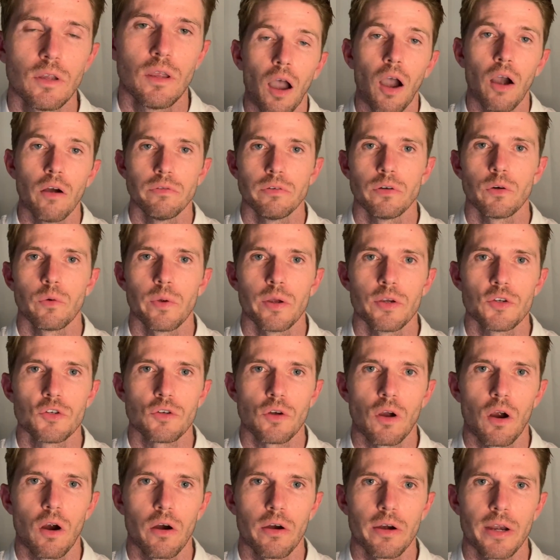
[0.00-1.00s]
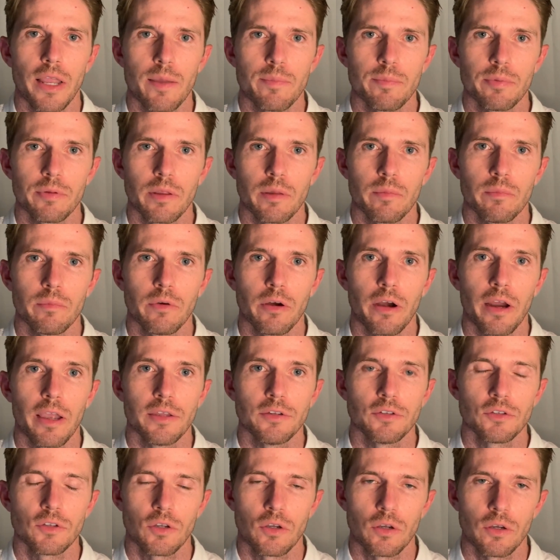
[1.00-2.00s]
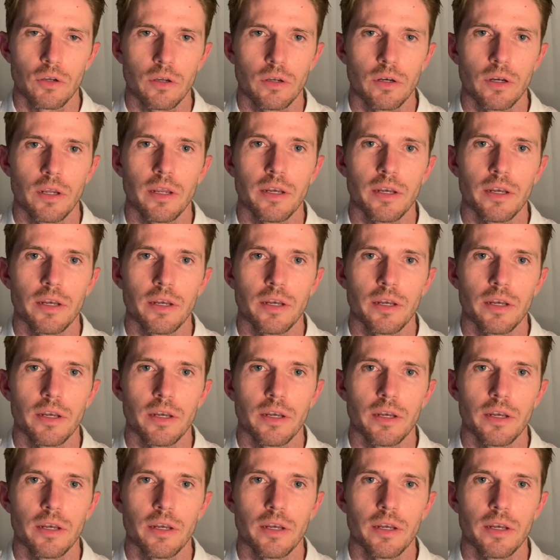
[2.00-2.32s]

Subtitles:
over which RNA polymerase could